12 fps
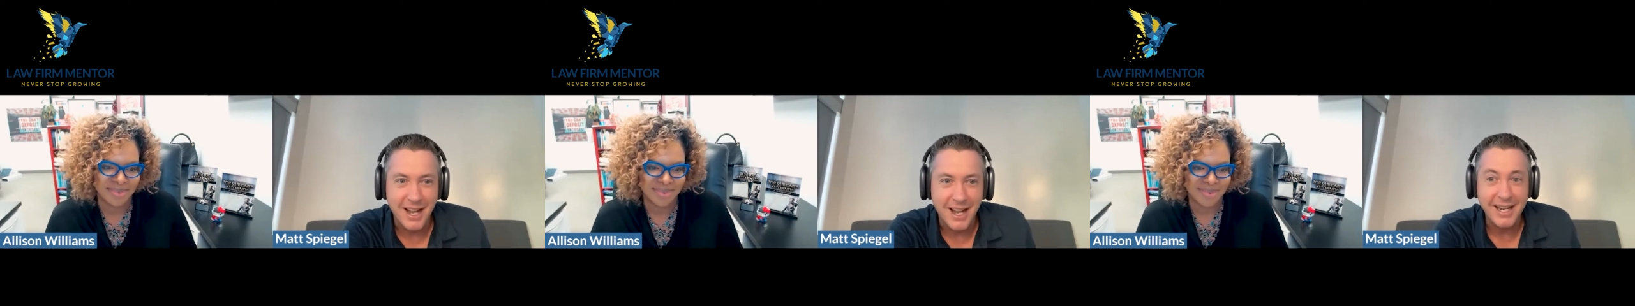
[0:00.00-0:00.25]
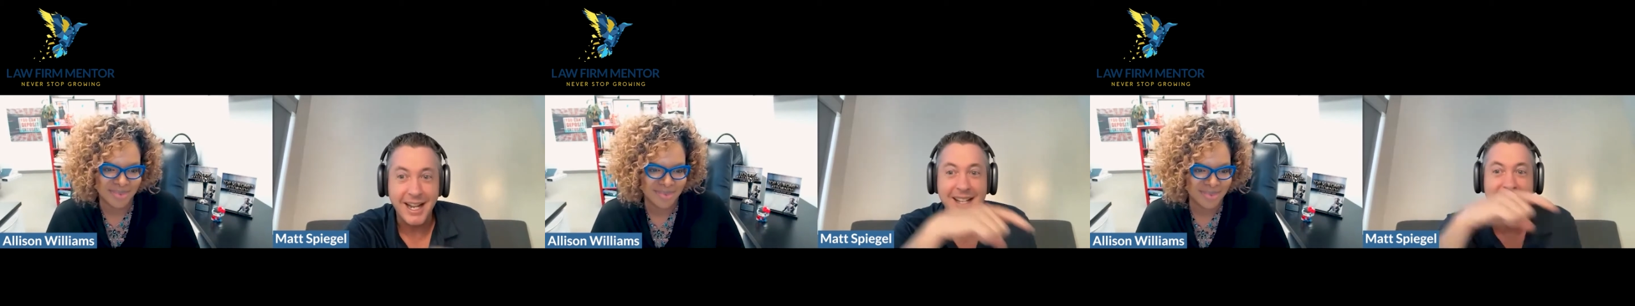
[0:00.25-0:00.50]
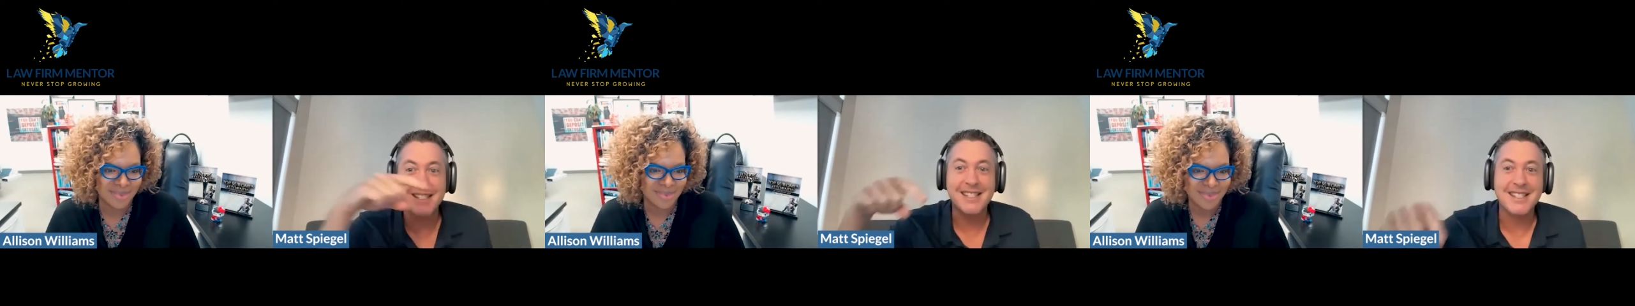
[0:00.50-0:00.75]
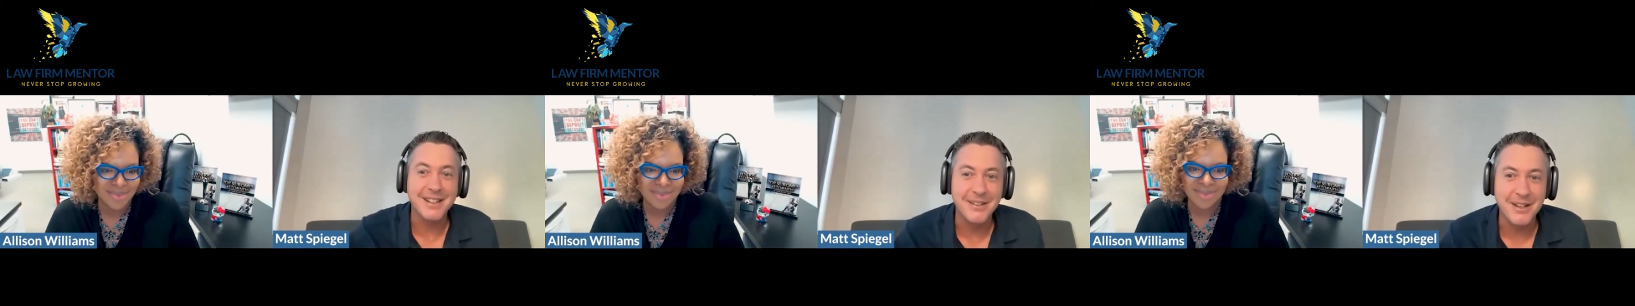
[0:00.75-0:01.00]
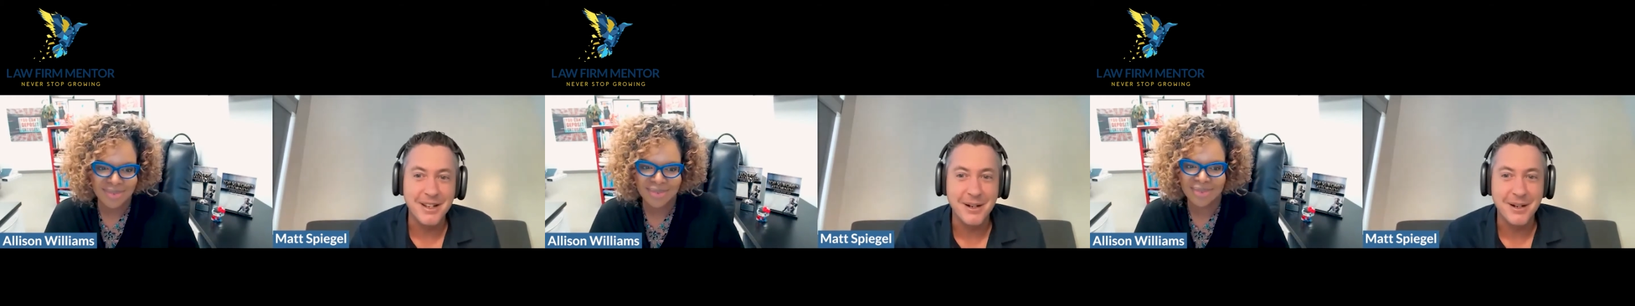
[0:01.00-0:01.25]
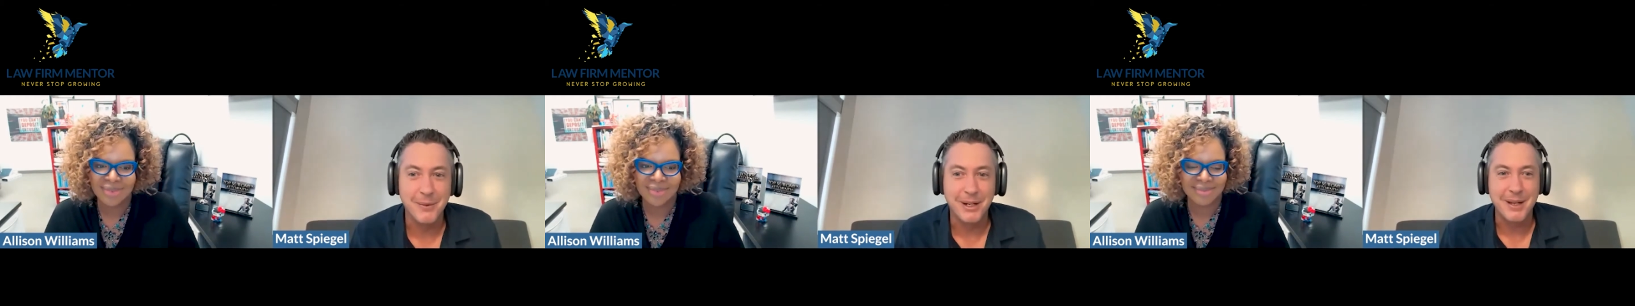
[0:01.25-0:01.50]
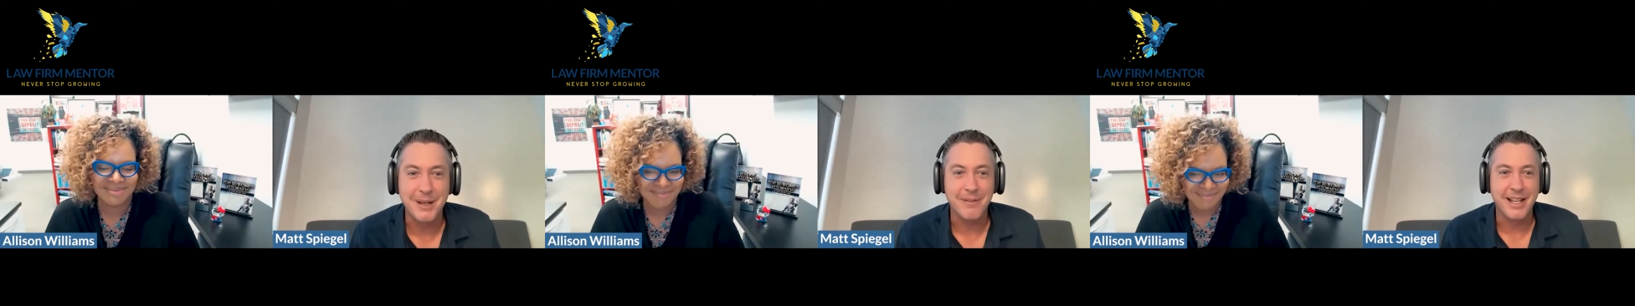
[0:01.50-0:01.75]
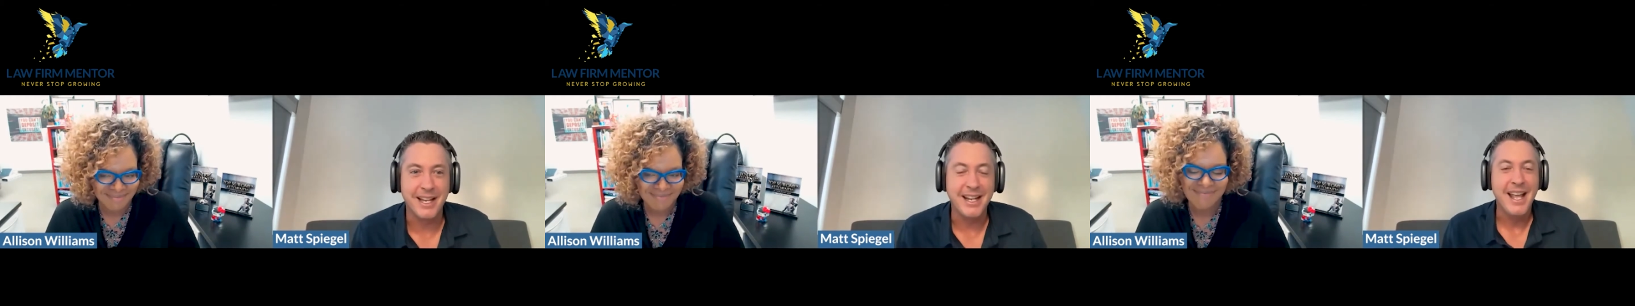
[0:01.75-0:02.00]
Speaker 1: nine. And it's still the number one
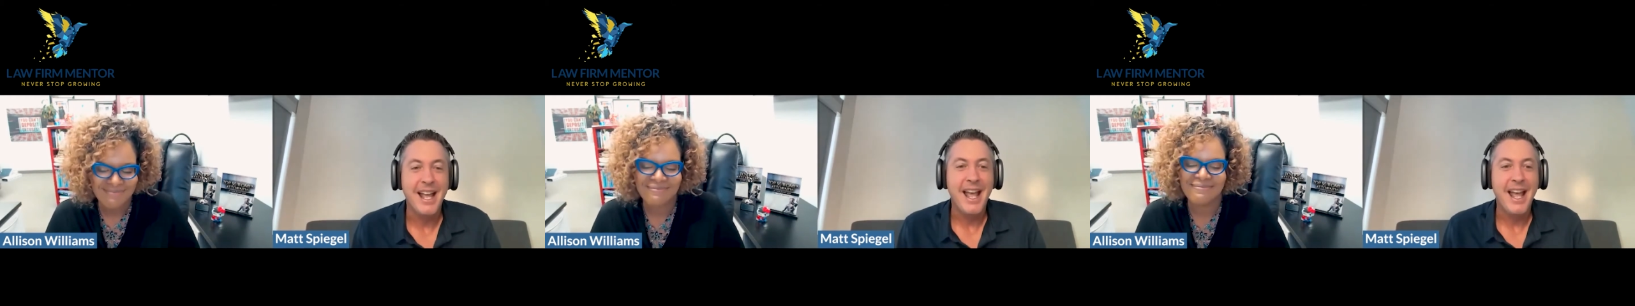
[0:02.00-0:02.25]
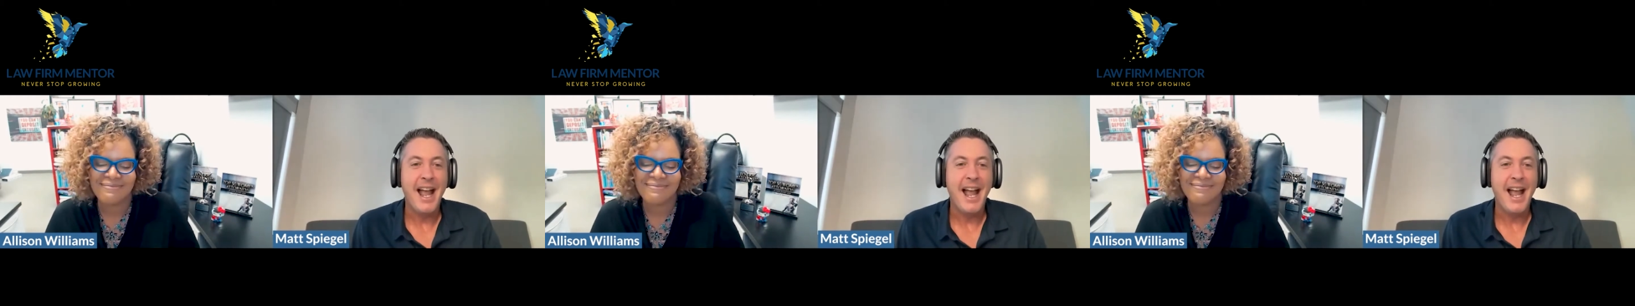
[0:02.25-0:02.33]
complaint.